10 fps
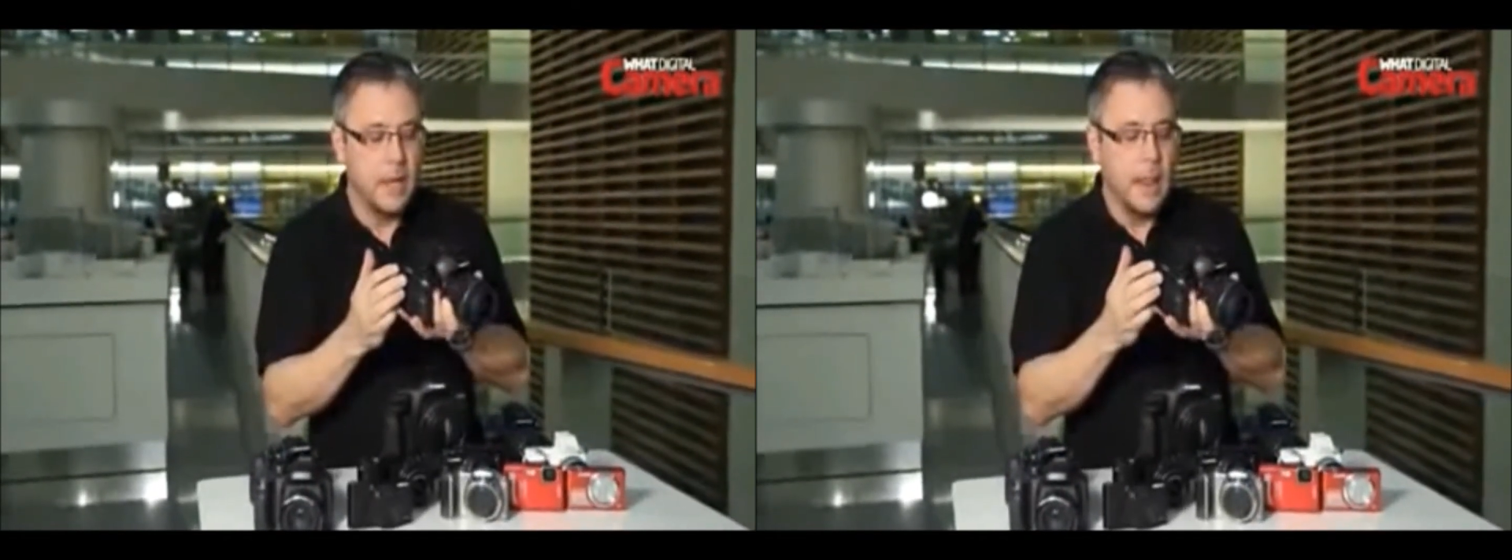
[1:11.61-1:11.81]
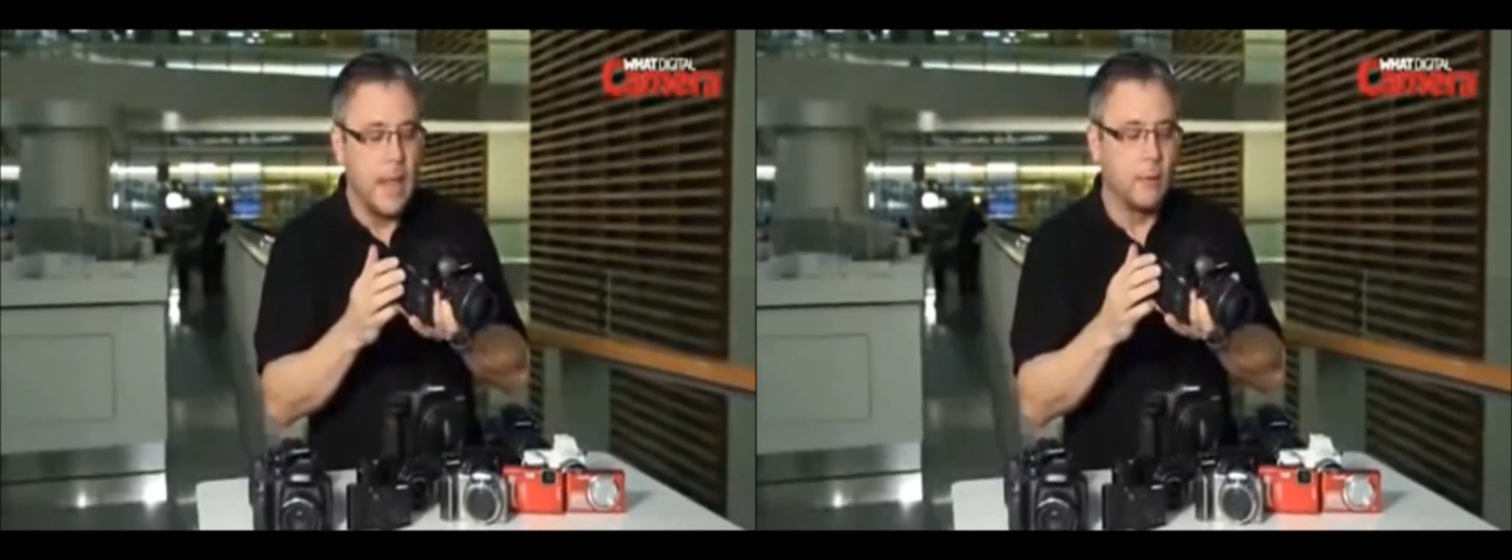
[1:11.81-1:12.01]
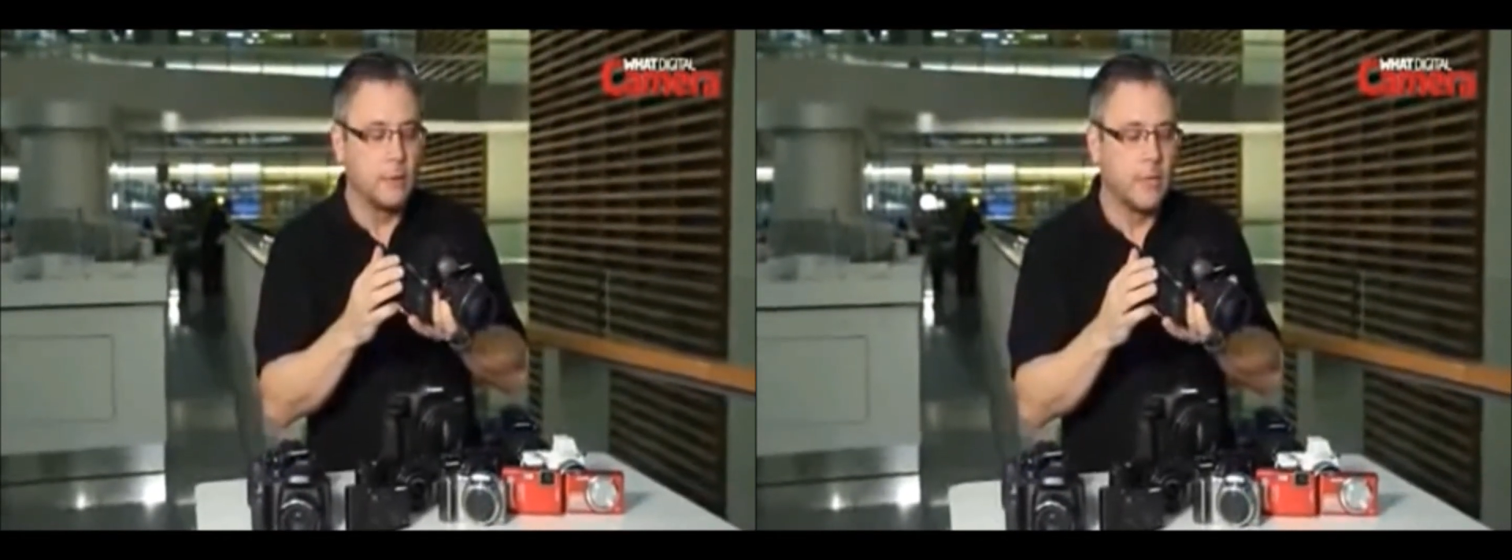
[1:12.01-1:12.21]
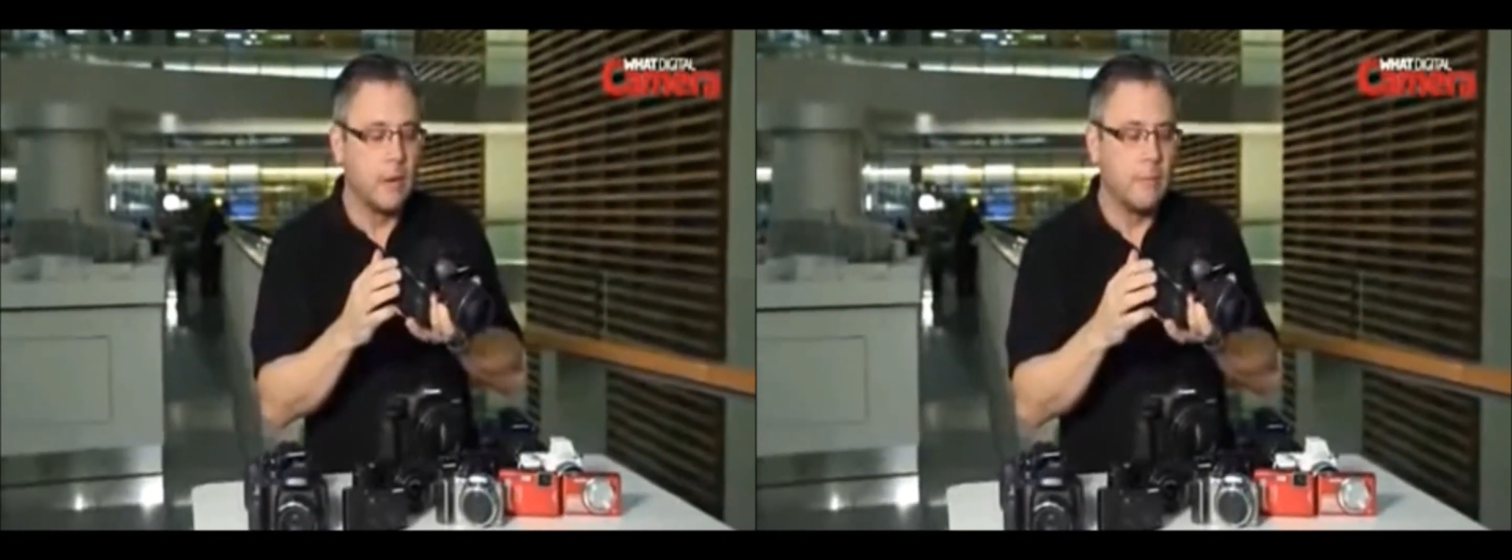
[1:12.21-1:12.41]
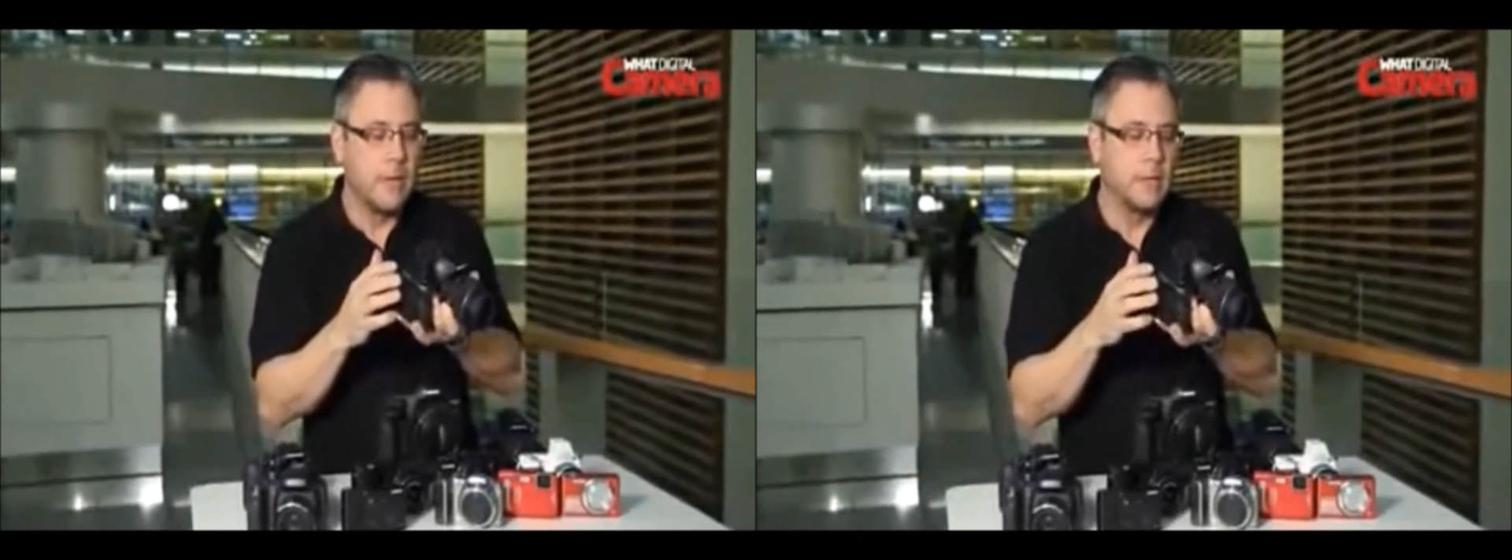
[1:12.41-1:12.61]
It also
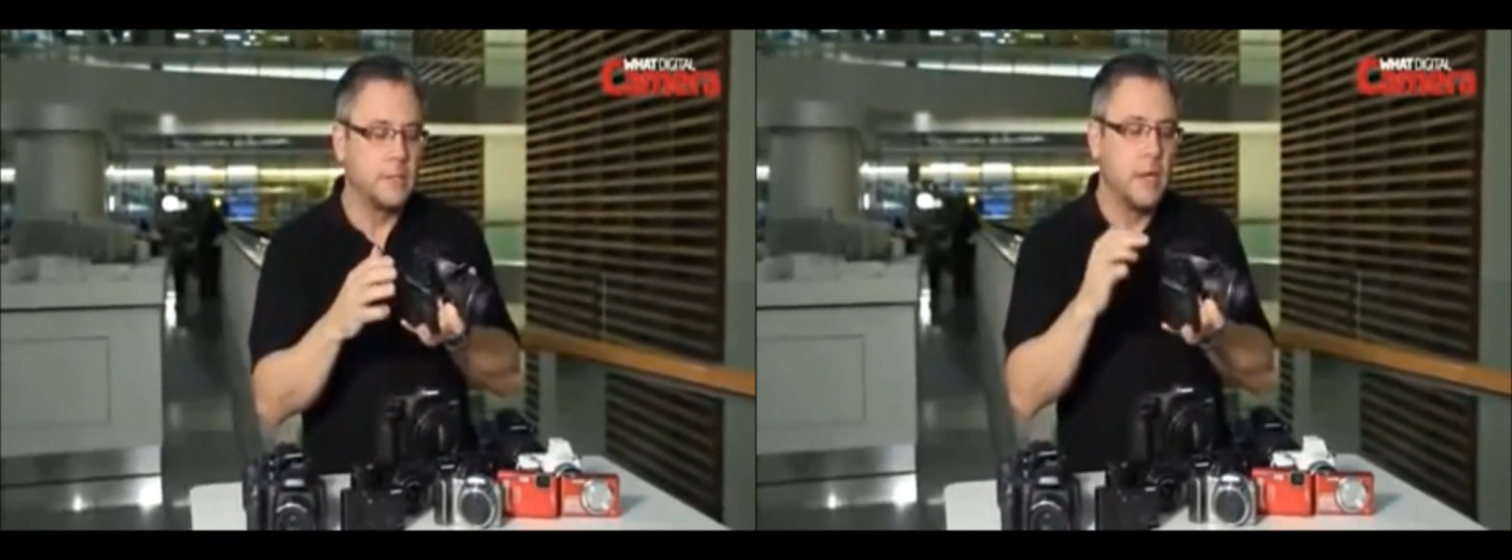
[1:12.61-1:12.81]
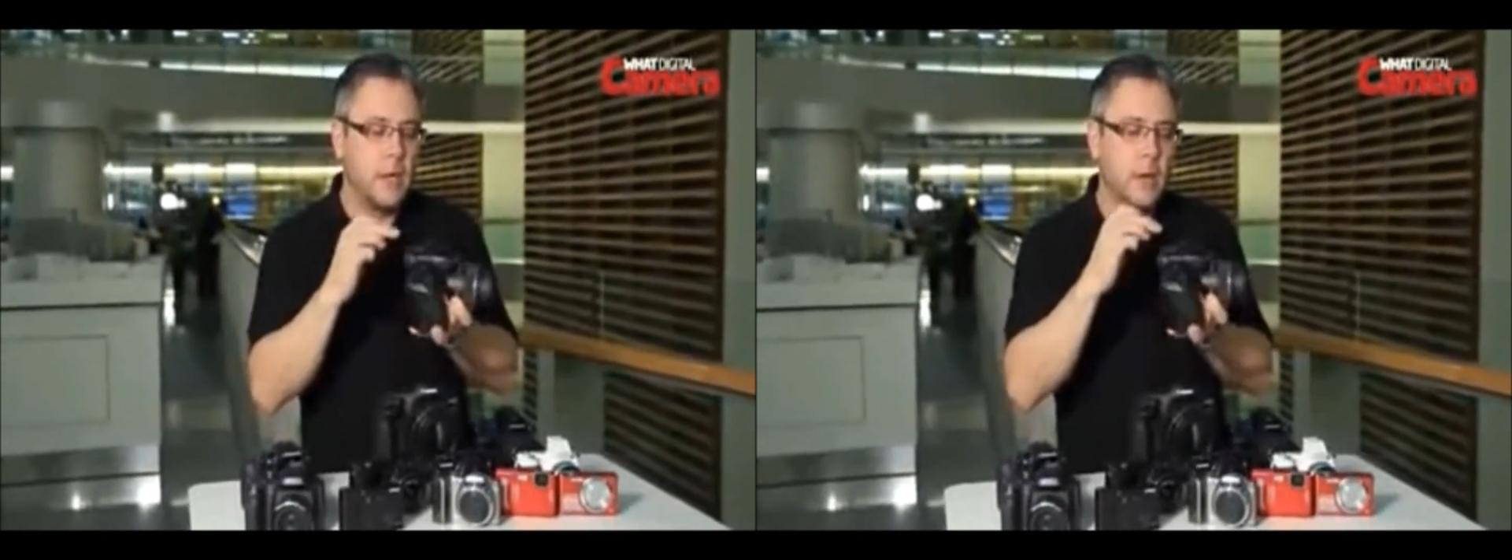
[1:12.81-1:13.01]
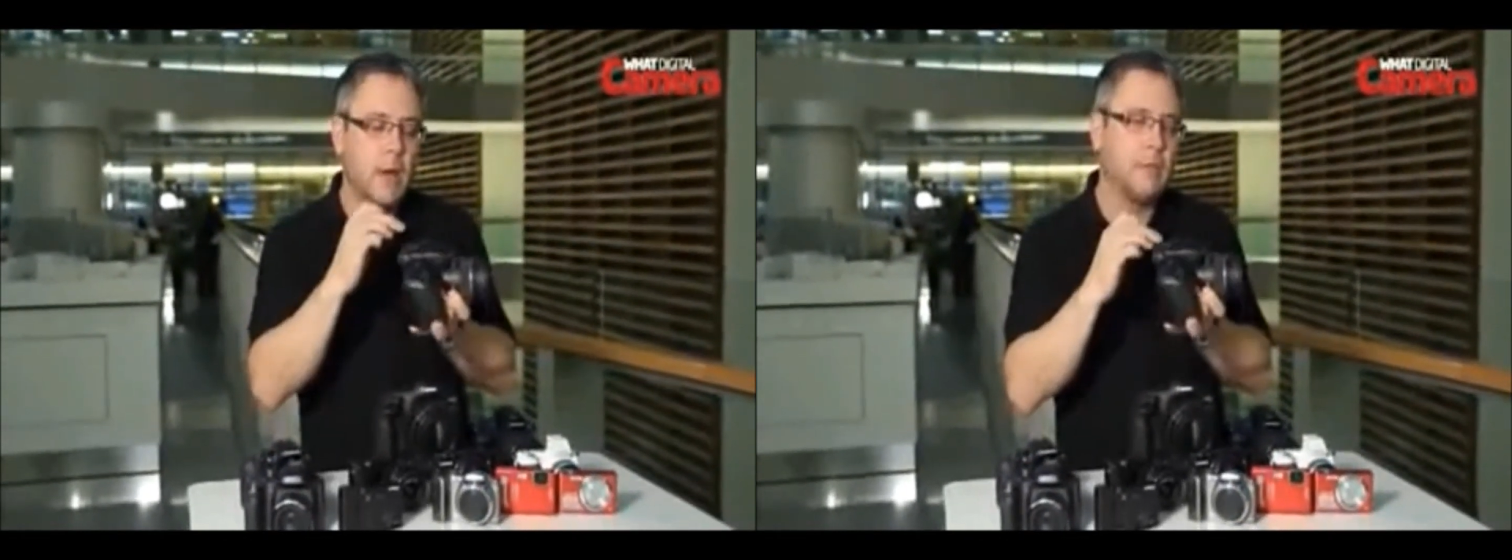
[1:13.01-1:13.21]
means you have